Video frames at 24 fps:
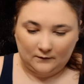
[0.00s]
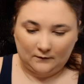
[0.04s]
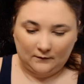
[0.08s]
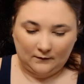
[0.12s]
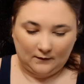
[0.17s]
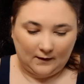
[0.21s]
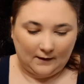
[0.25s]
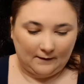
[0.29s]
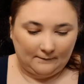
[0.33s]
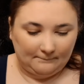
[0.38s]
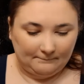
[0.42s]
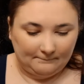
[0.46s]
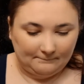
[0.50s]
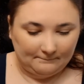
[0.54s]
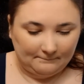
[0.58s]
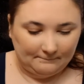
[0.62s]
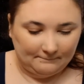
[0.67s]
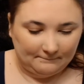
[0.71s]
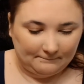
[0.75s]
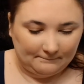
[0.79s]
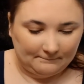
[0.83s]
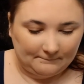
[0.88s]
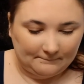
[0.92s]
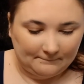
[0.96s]
Okay.
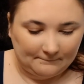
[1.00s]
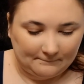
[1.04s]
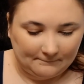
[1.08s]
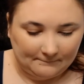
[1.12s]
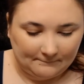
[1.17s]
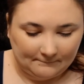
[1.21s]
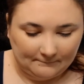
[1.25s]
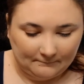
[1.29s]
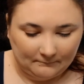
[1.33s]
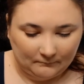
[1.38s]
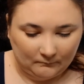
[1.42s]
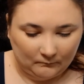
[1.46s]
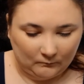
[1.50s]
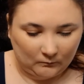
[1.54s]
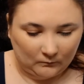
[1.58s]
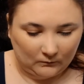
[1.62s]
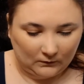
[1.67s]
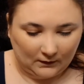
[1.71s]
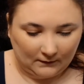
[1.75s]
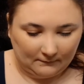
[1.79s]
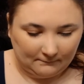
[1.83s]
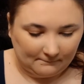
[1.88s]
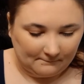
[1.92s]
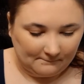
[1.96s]

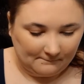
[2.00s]
Okay.